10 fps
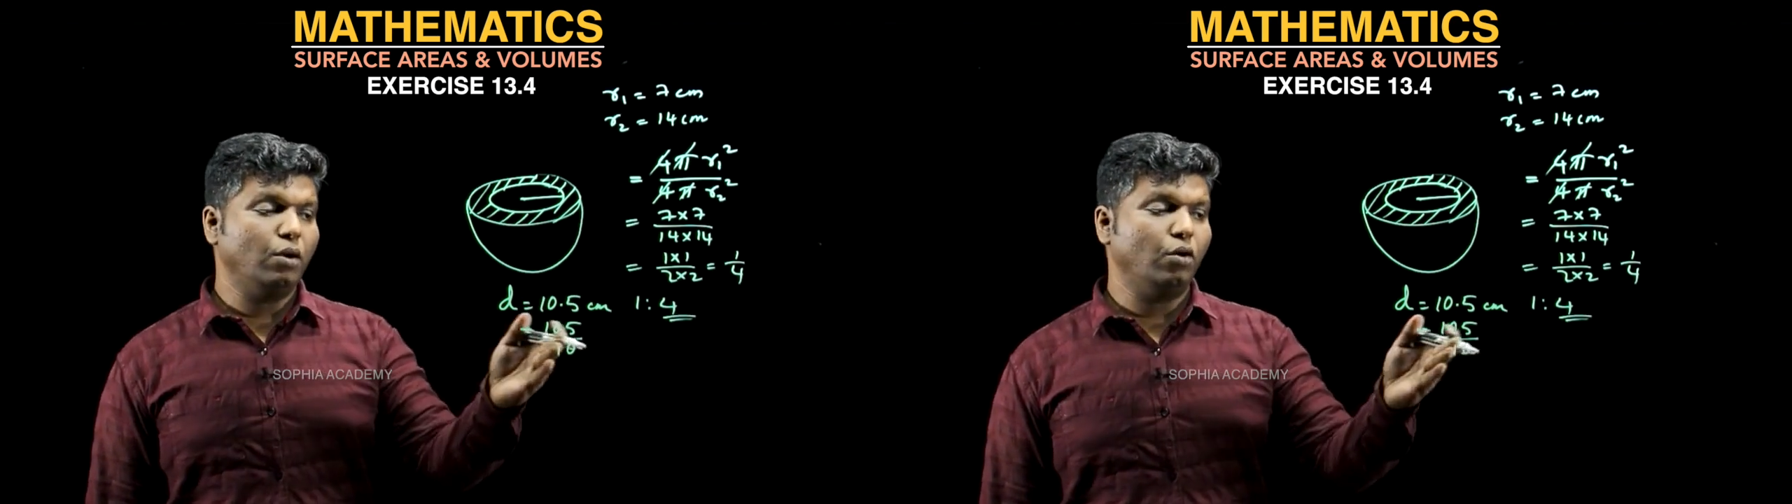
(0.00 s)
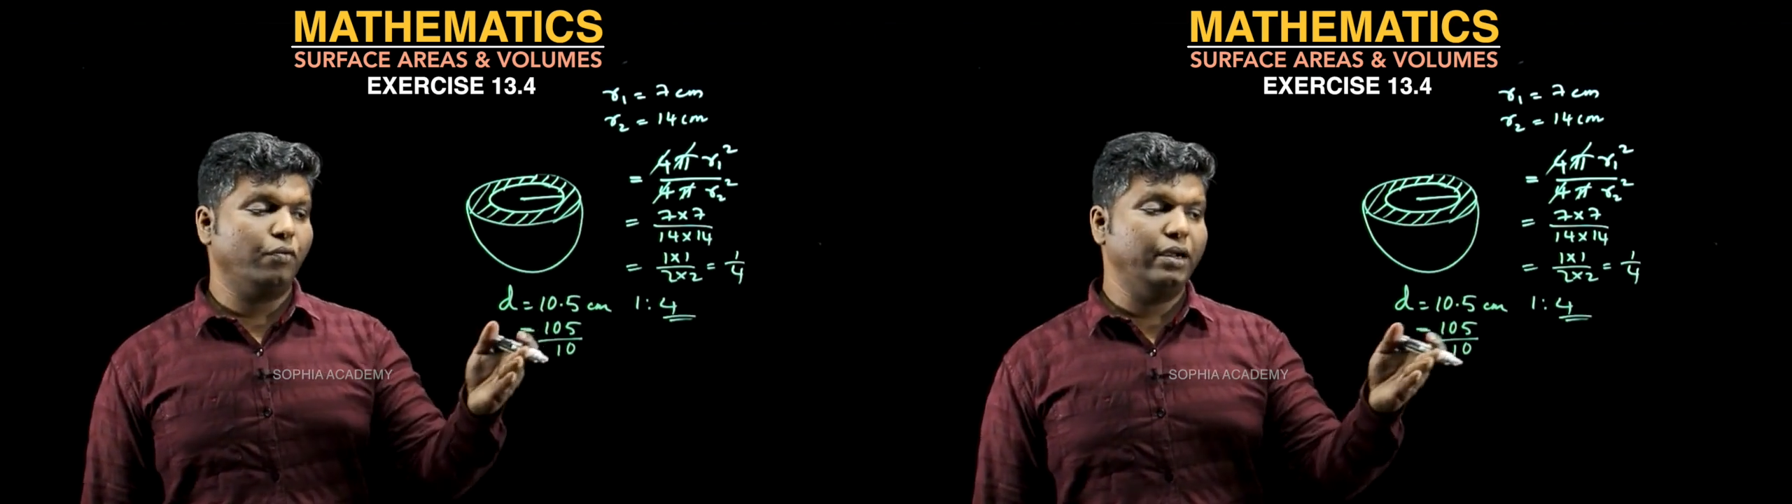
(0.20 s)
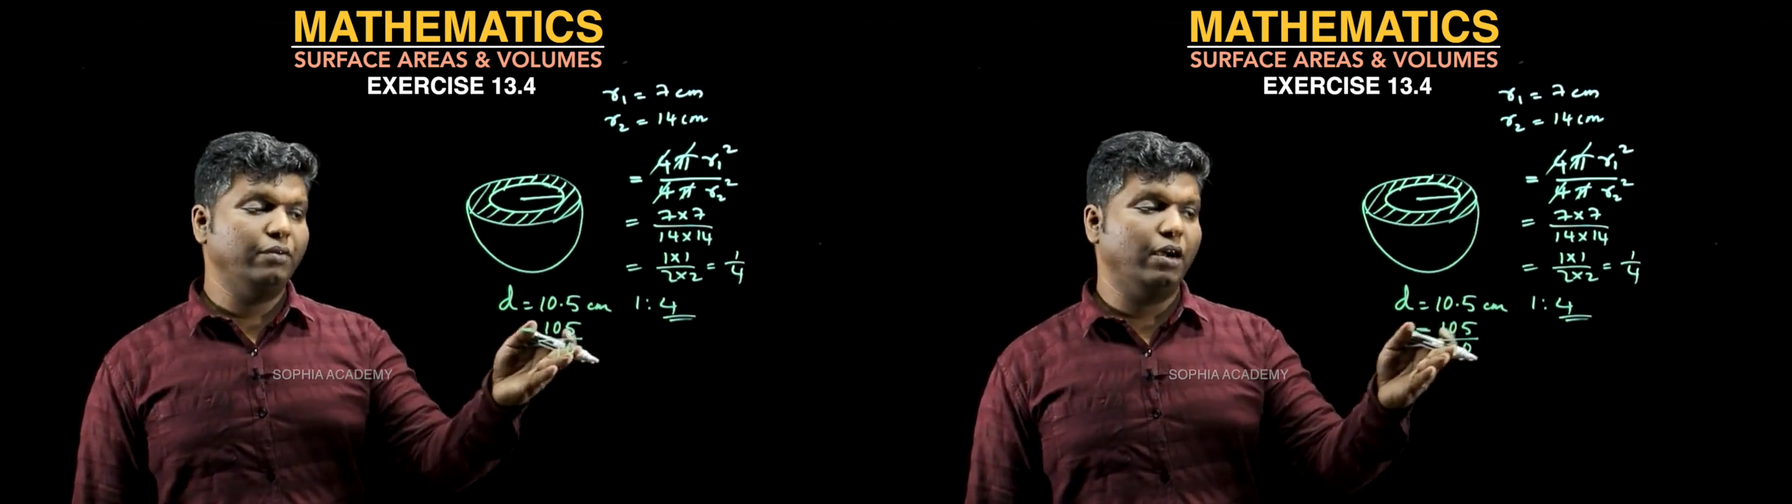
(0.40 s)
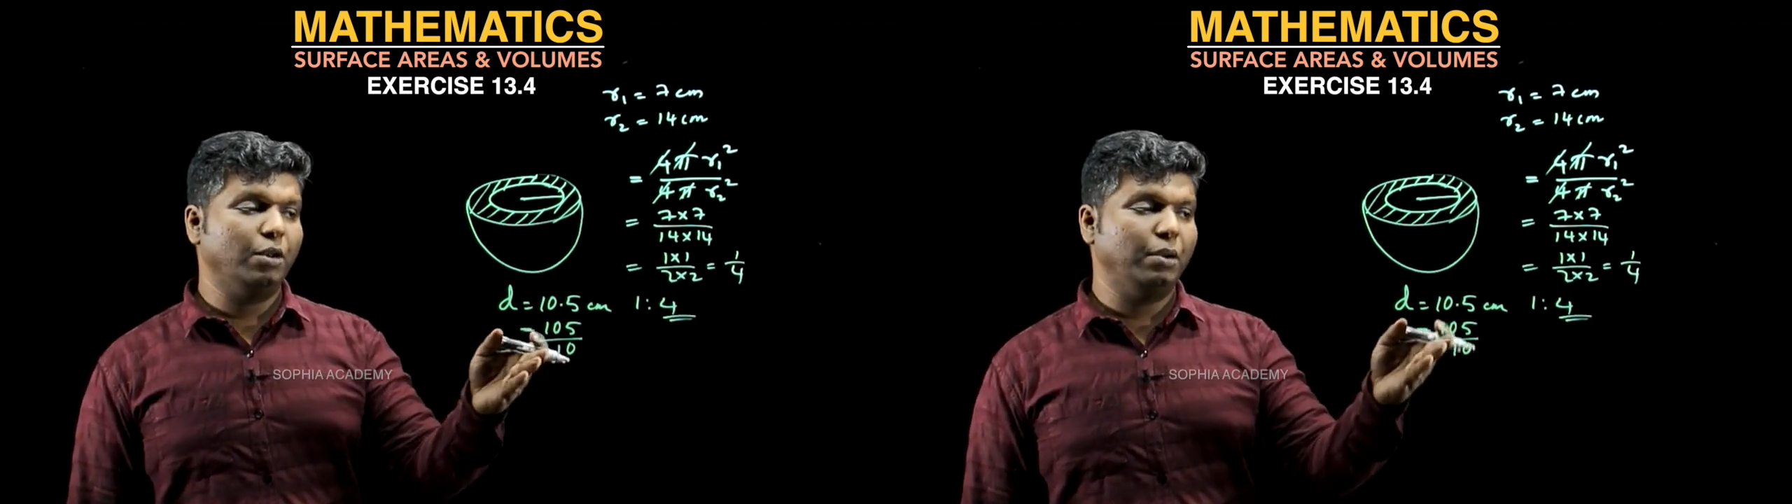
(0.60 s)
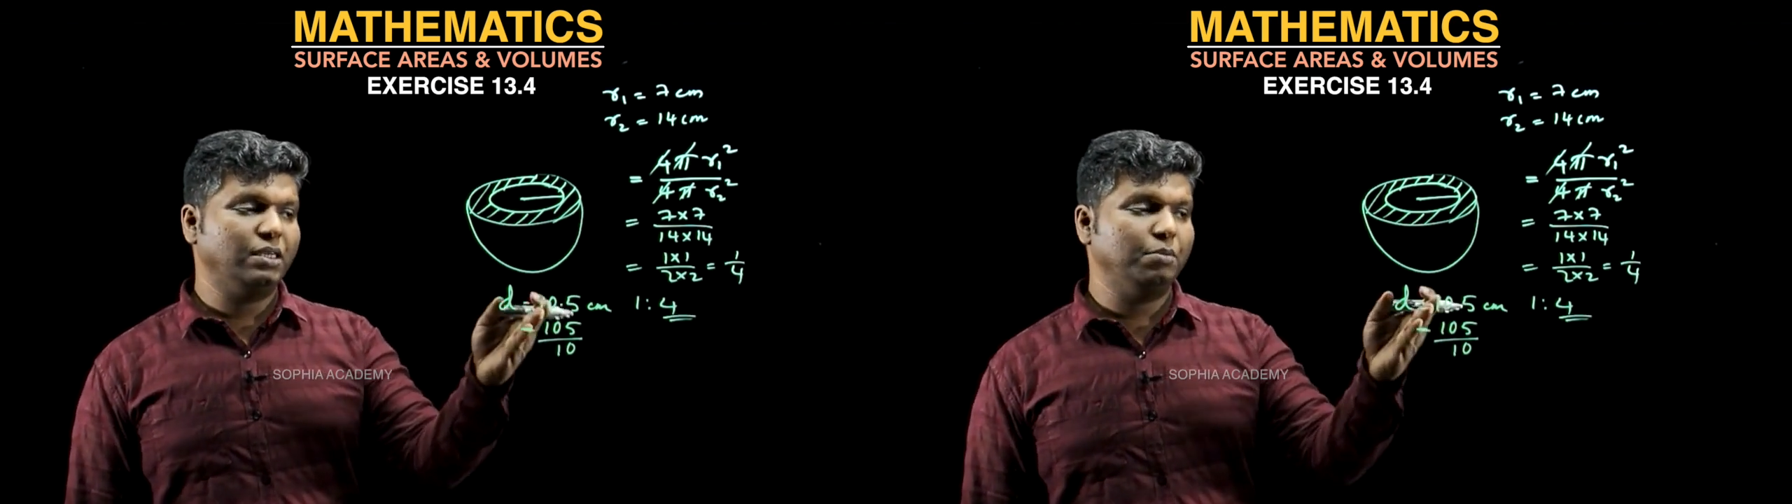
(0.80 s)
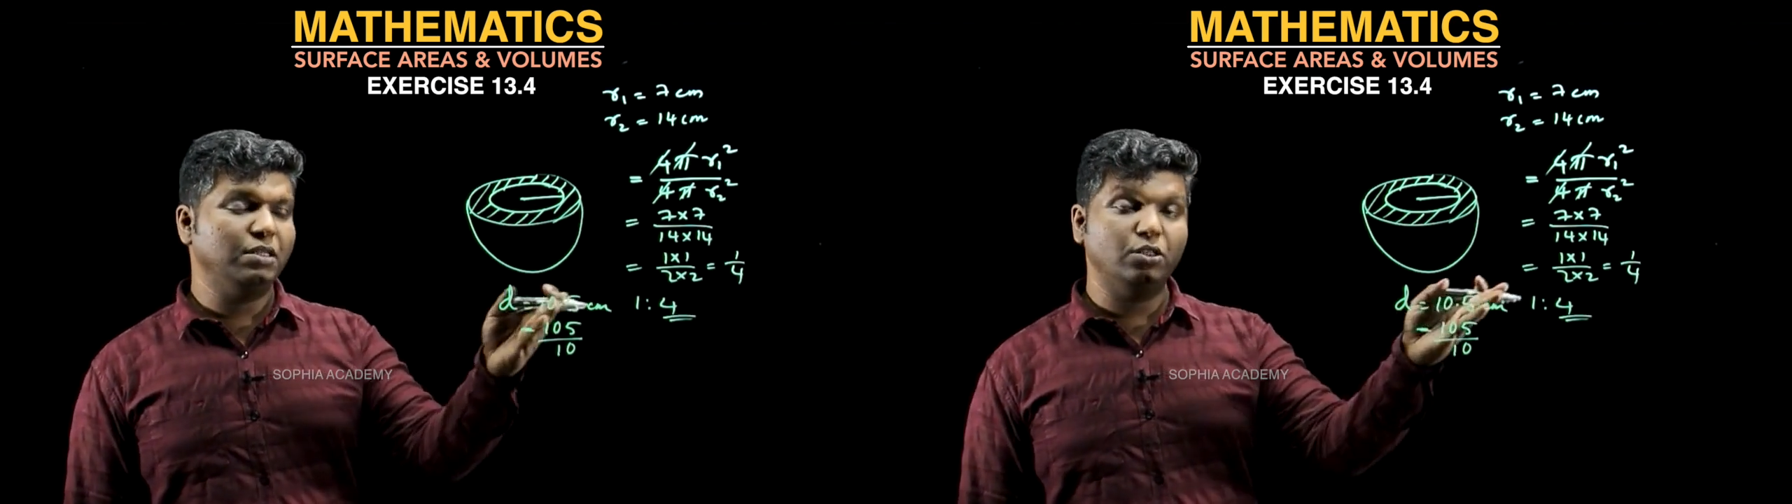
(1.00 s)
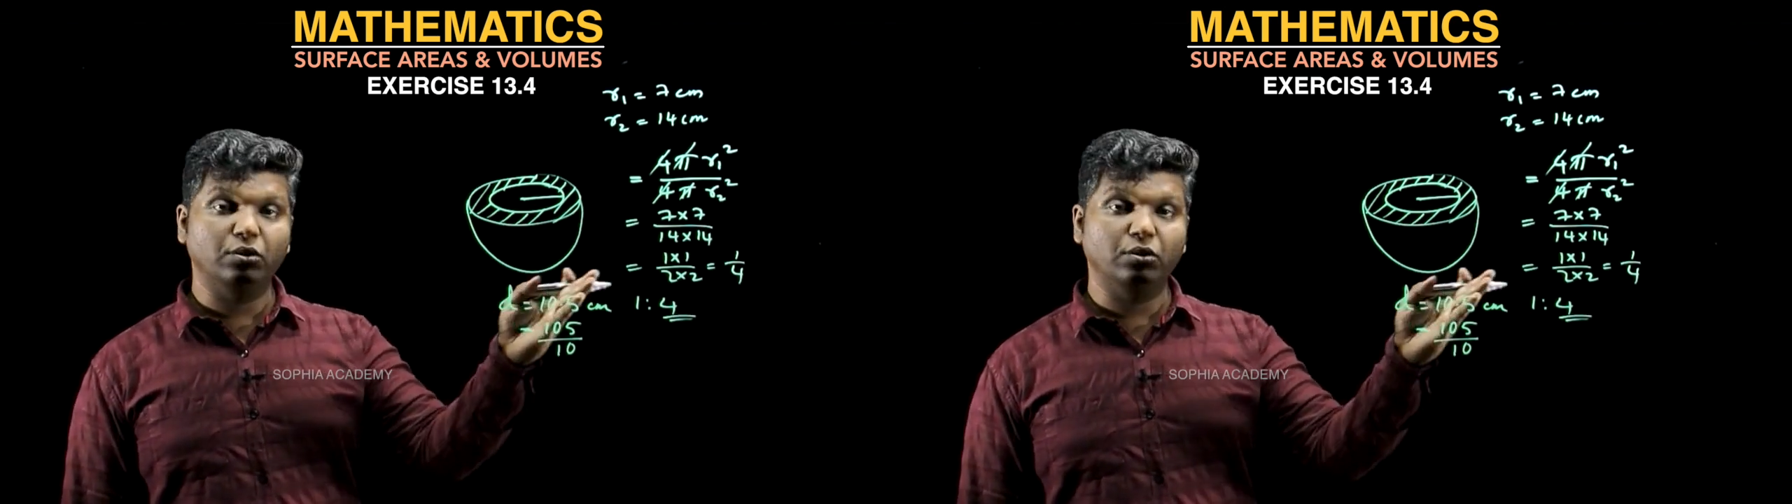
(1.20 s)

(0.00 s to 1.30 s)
105 divided by 10